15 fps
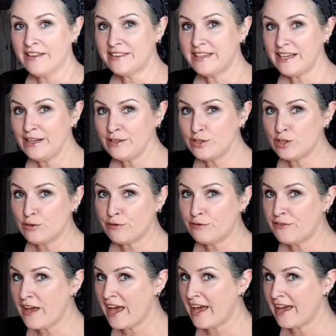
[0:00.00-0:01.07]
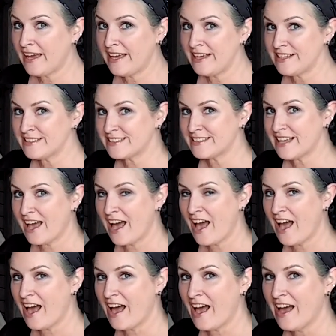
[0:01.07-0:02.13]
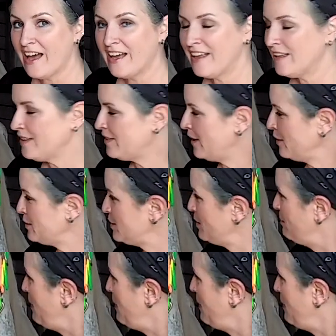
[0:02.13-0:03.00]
There's your face. There's the